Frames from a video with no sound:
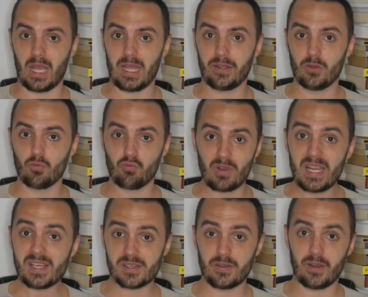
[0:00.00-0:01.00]
And the
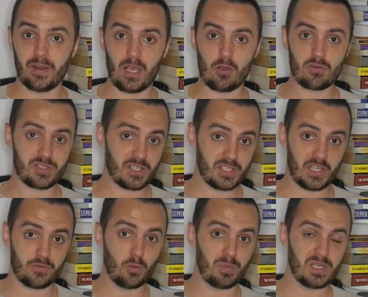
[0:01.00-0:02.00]
reason that they are a
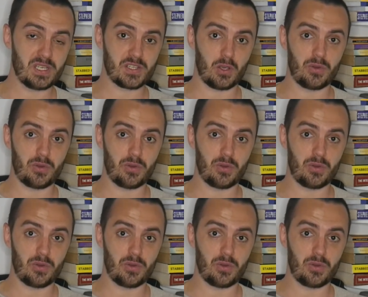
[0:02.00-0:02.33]
successful business